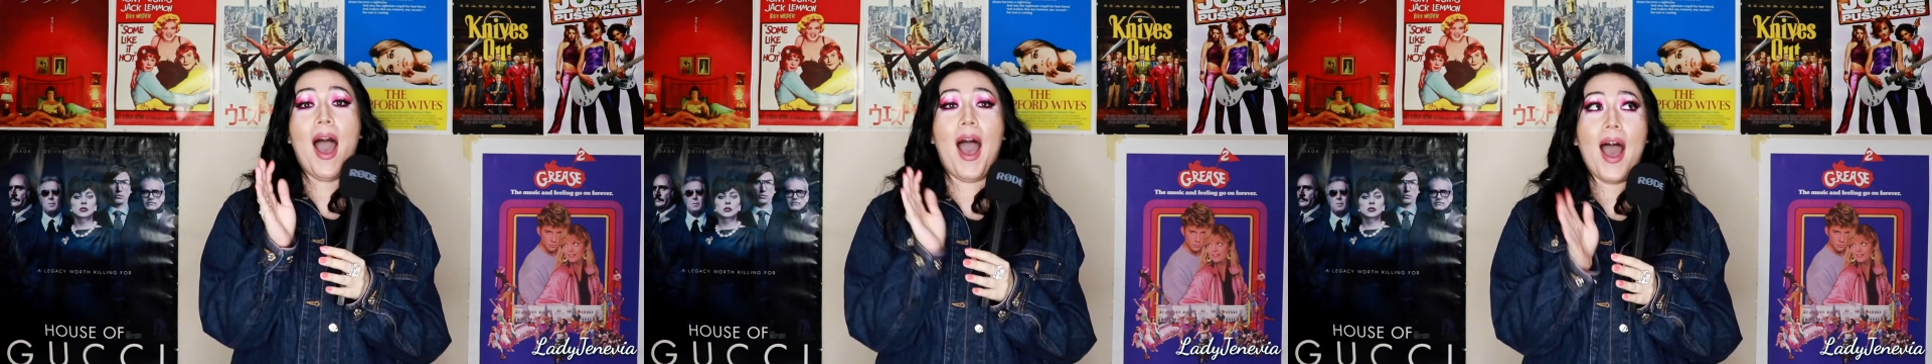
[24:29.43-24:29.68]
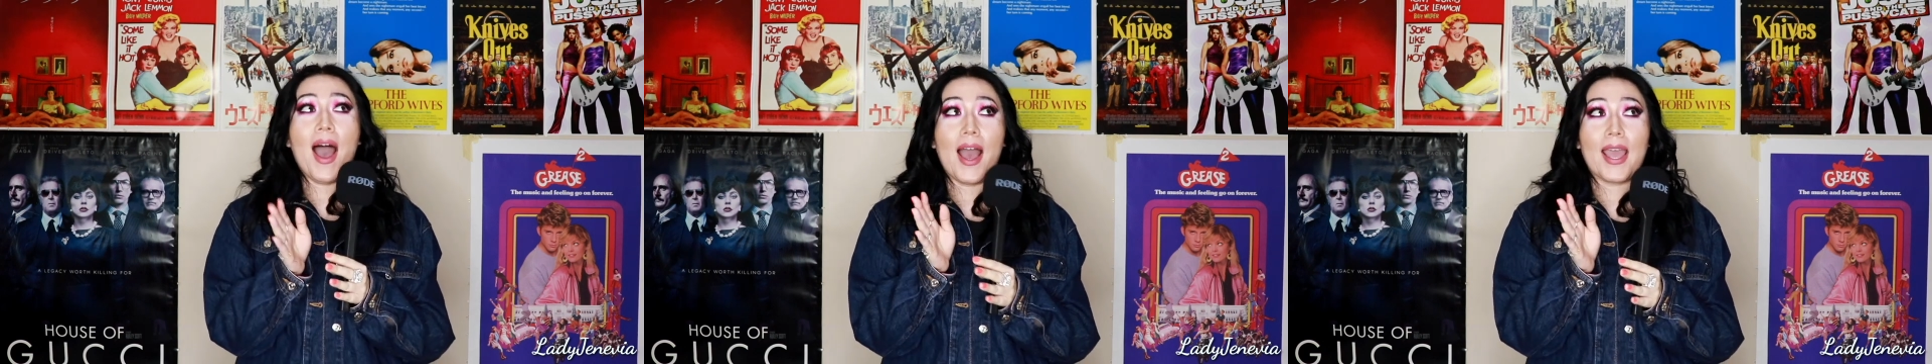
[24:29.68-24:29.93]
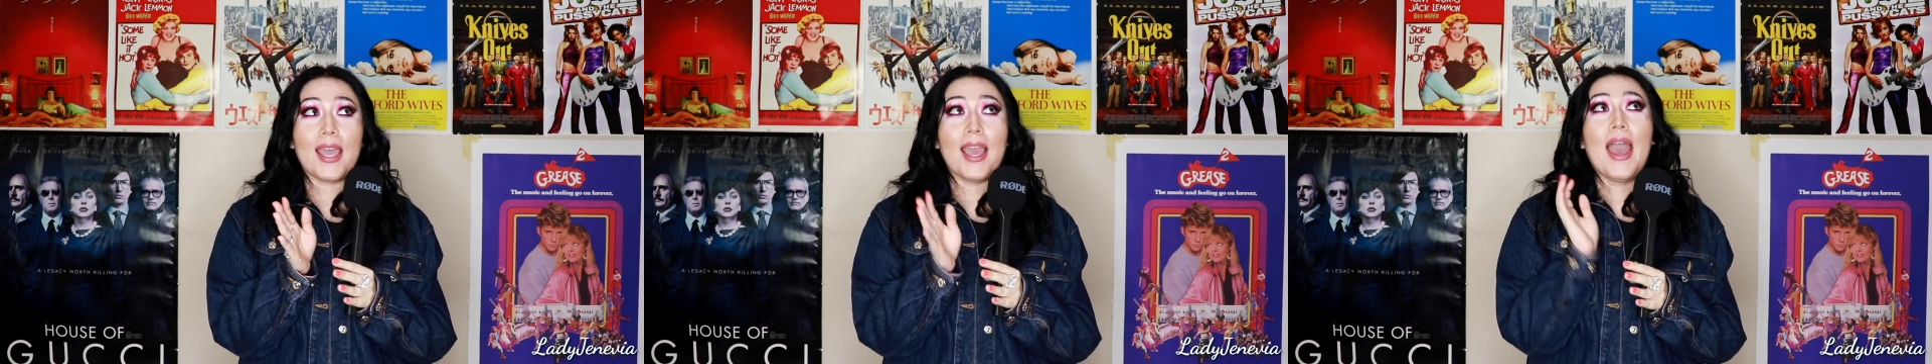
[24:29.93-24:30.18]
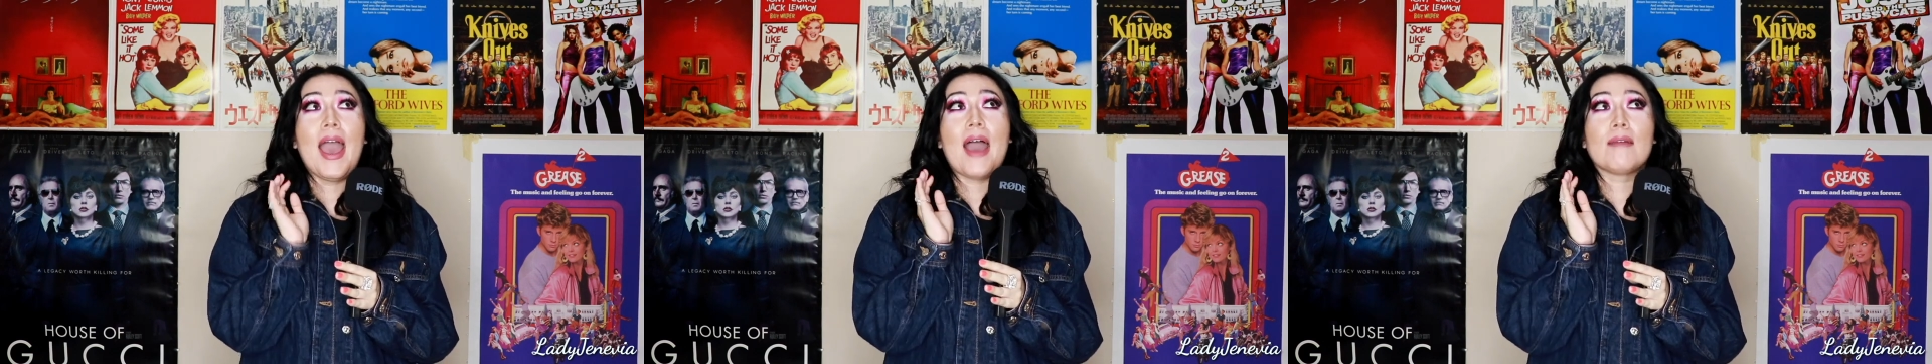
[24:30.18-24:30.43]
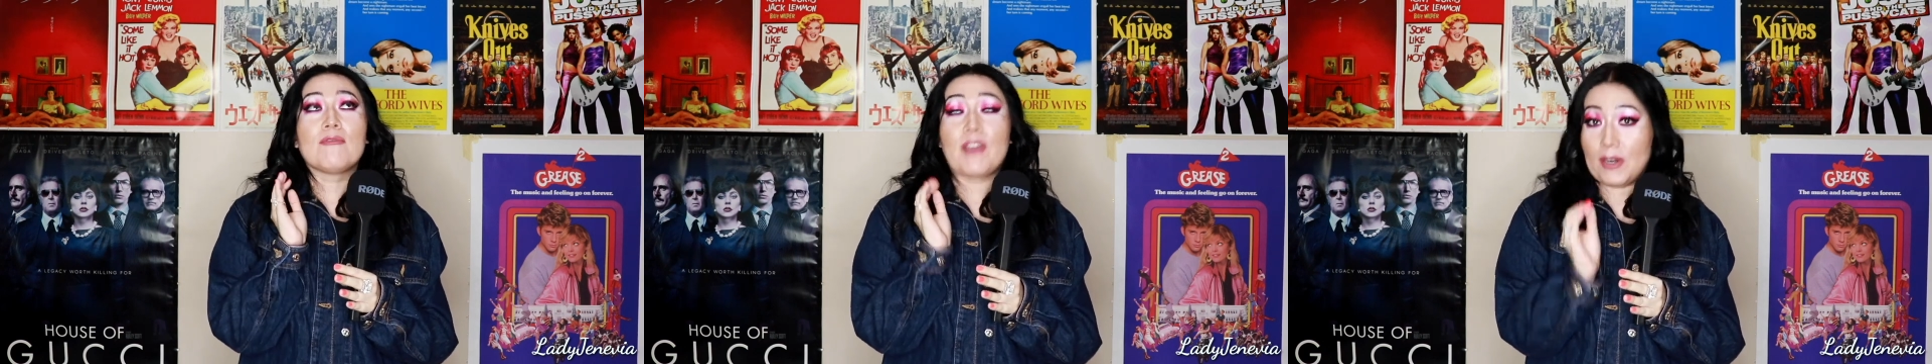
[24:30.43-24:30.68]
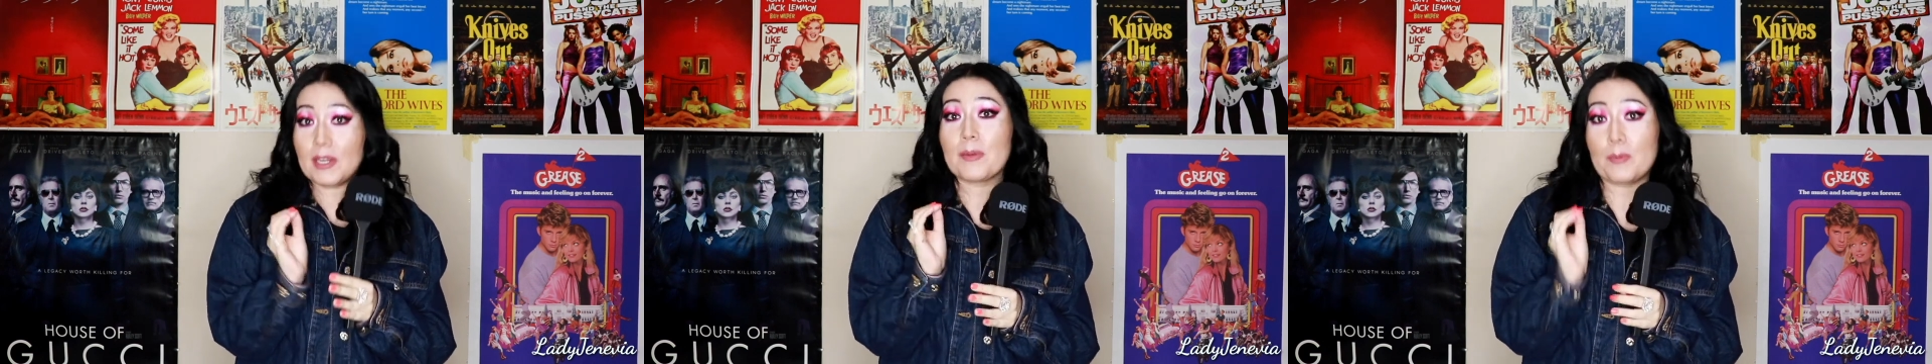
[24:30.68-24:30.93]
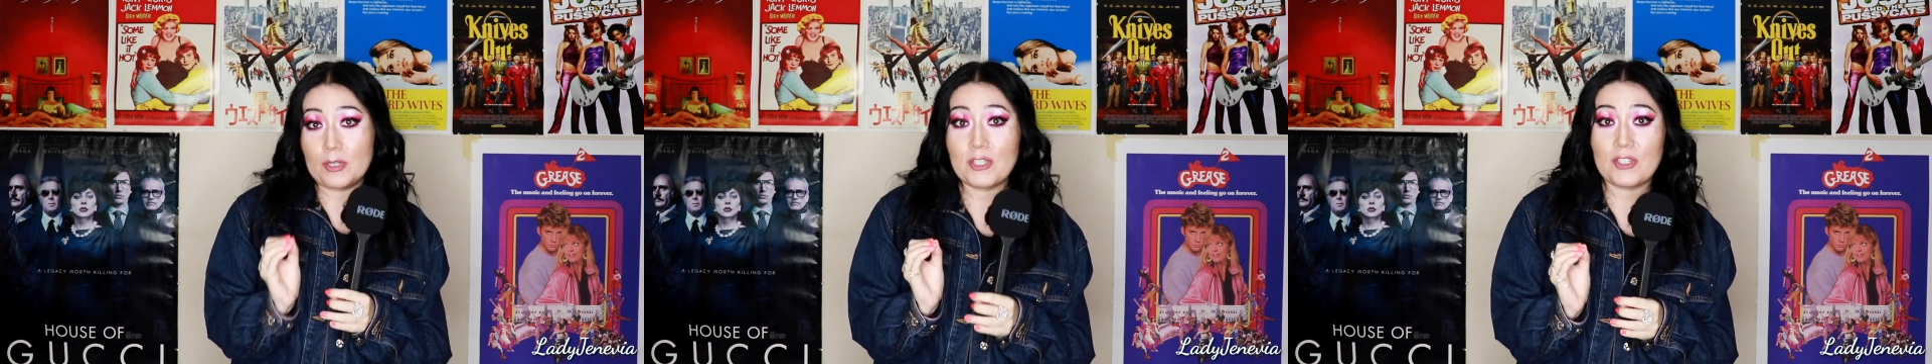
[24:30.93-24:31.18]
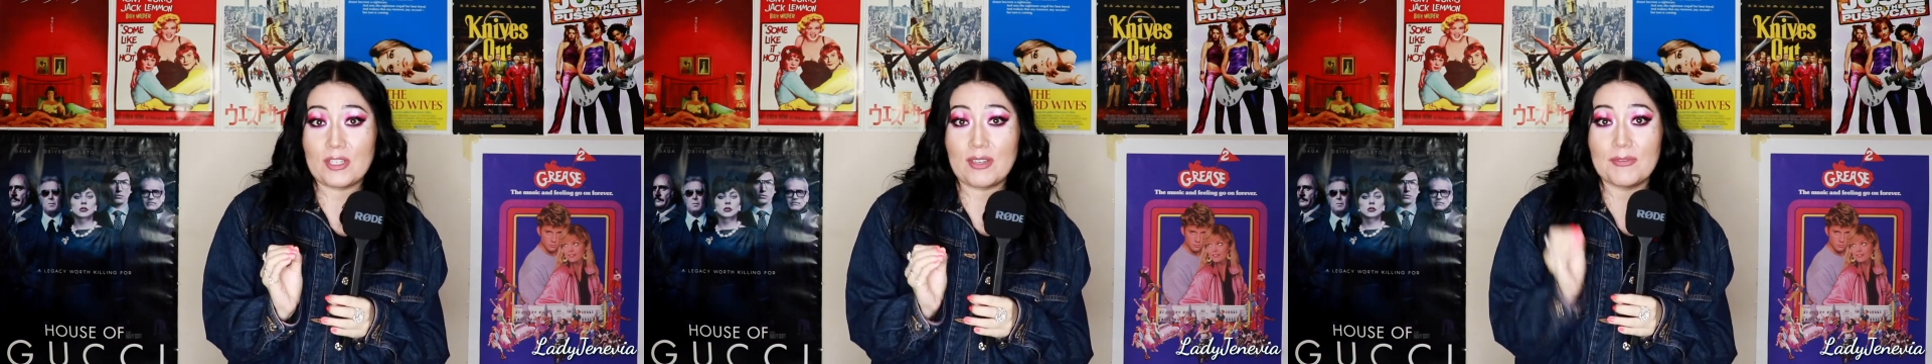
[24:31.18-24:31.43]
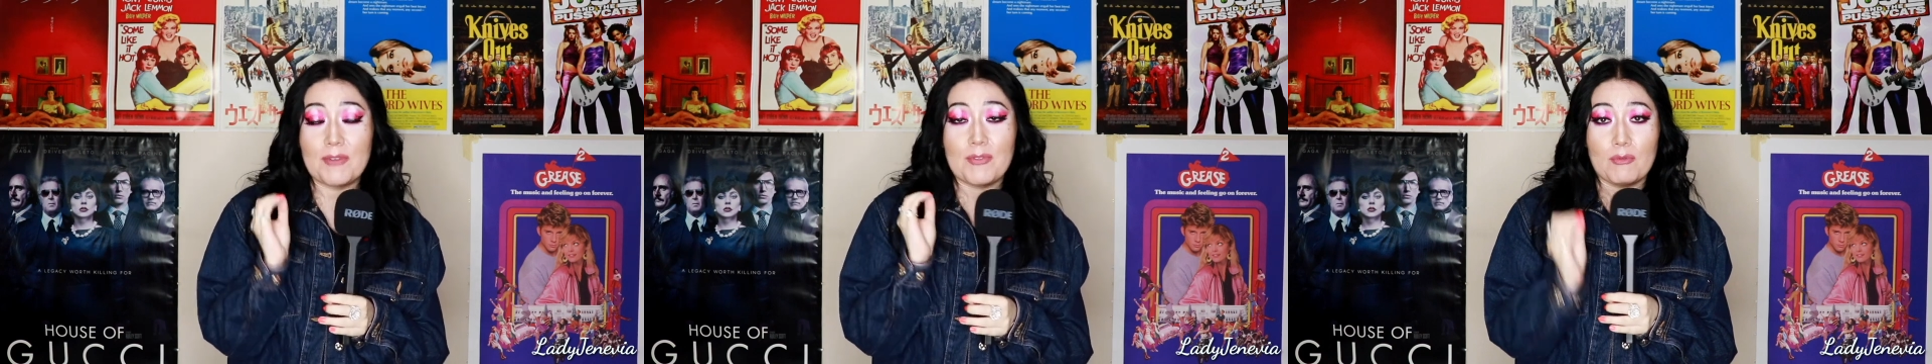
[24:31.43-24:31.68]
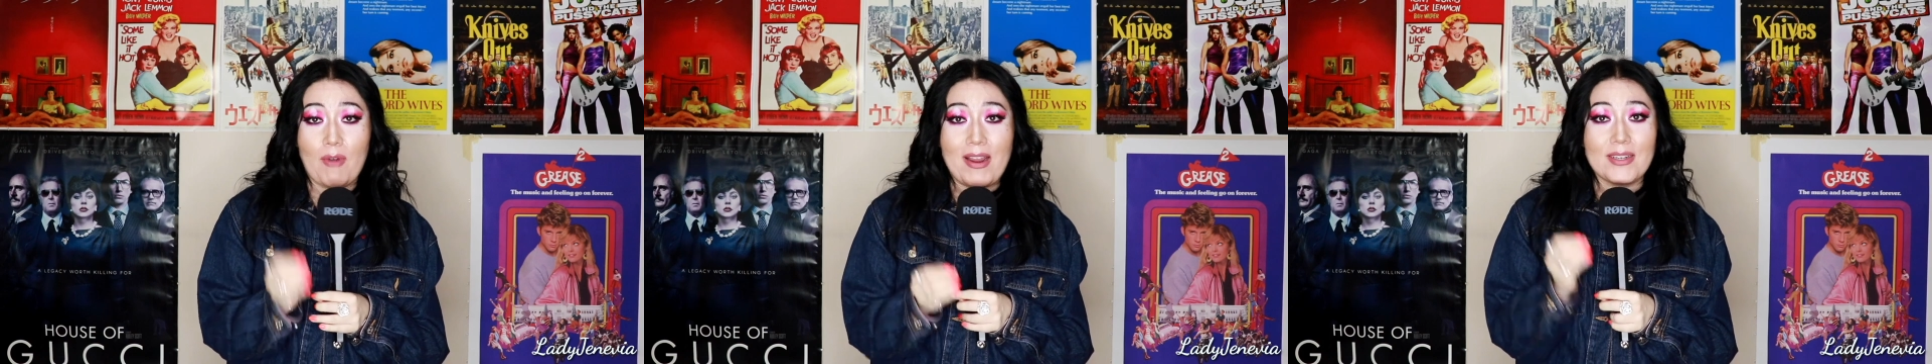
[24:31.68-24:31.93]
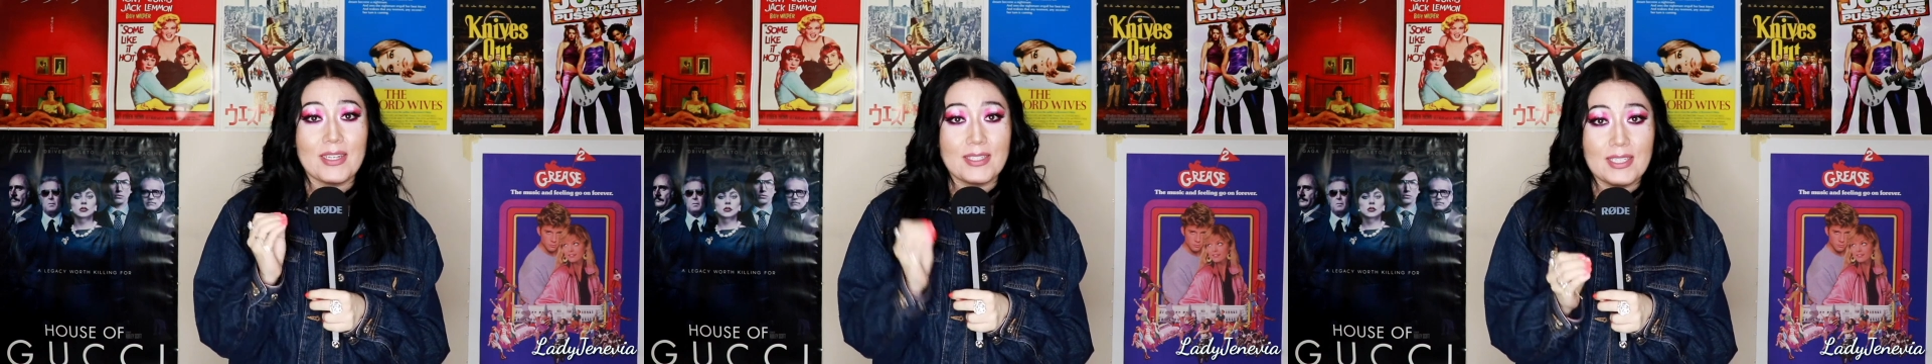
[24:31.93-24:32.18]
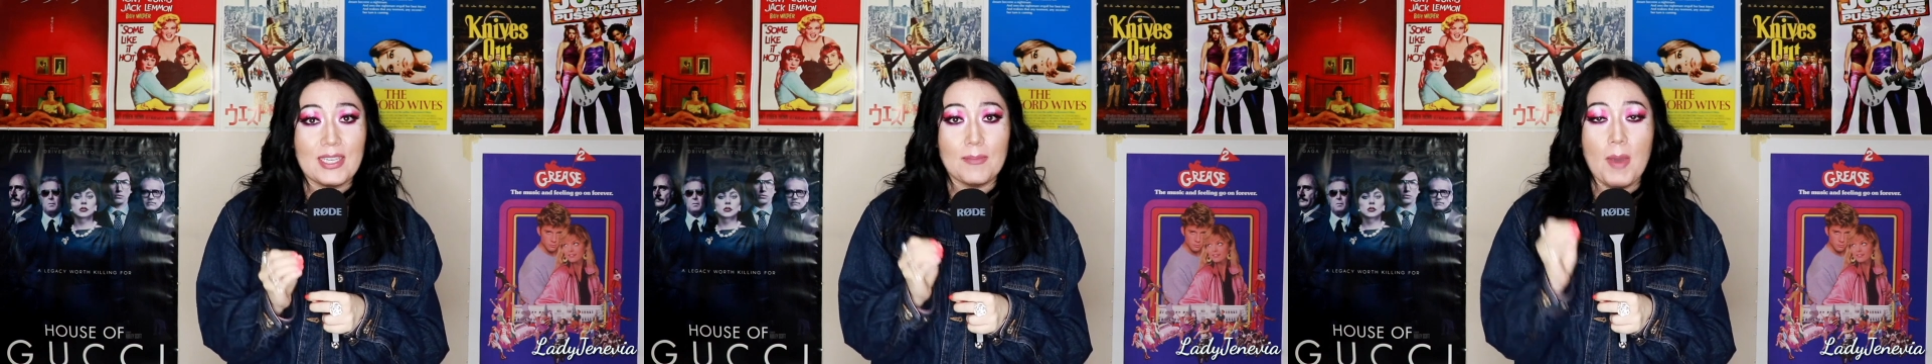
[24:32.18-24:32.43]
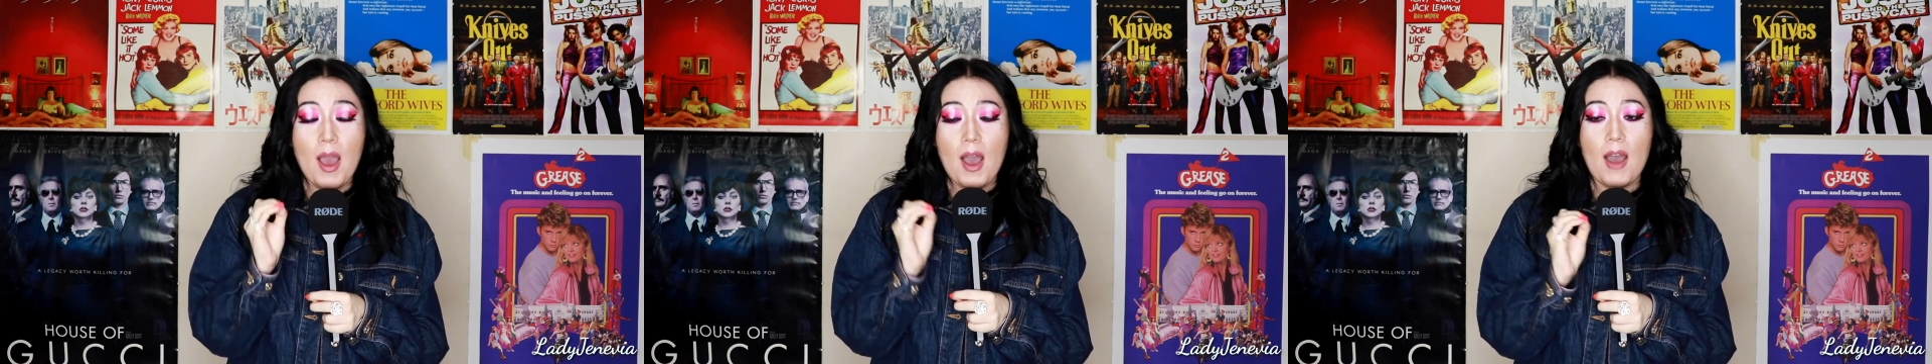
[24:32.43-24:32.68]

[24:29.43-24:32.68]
I am very appreciative of the writing team